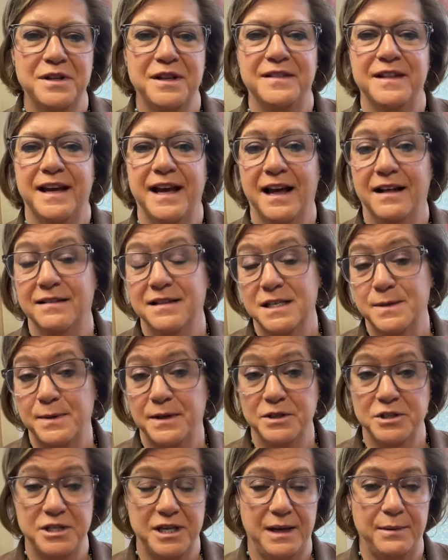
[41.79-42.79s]
that the
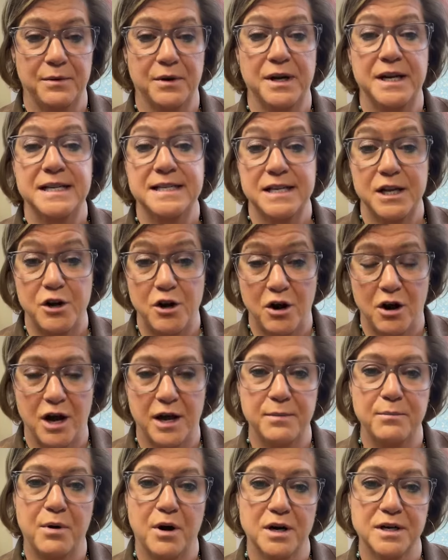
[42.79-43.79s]
Kalispell Chamber is a
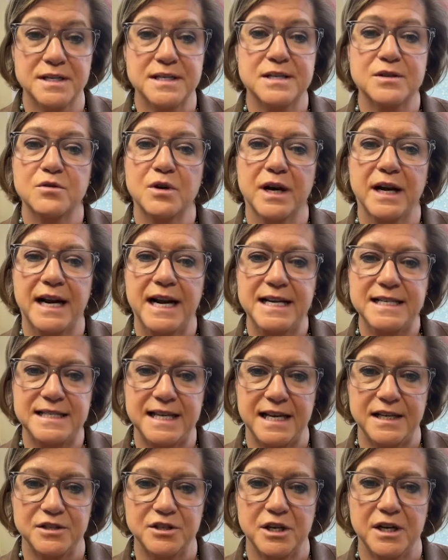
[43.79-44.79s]
nonpartisan
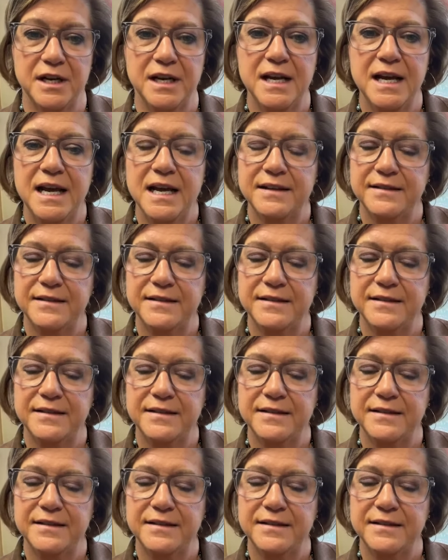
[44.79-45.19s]
organization